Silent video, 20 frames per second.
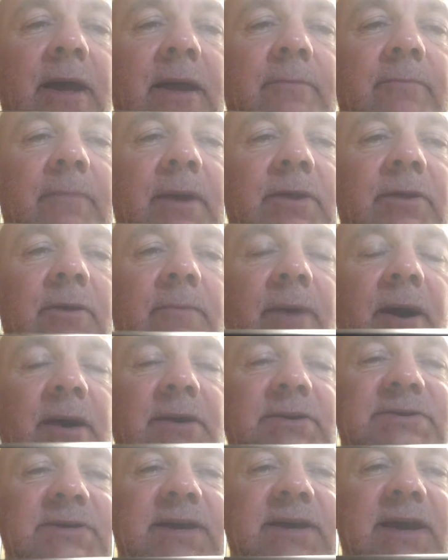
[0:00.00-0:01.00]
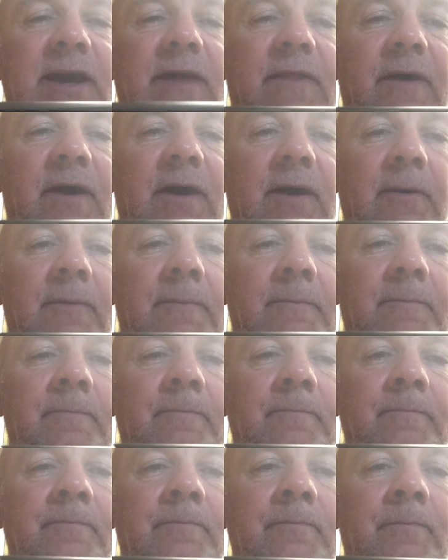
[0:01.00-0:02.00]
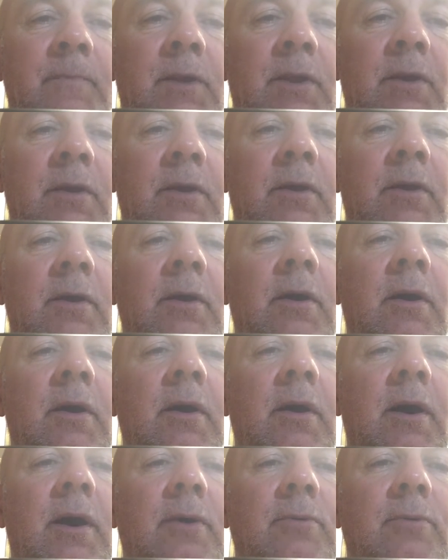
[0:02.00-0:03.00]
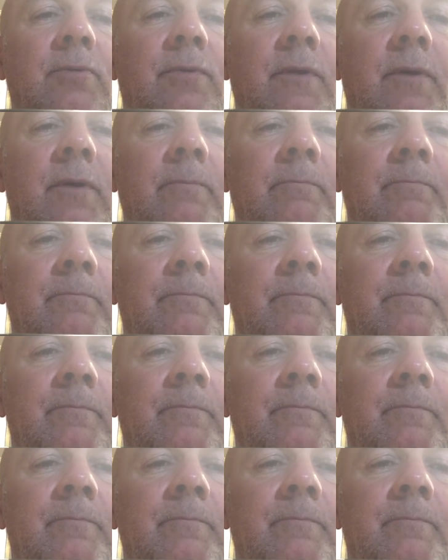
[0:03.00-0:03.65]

and menu button together, hold them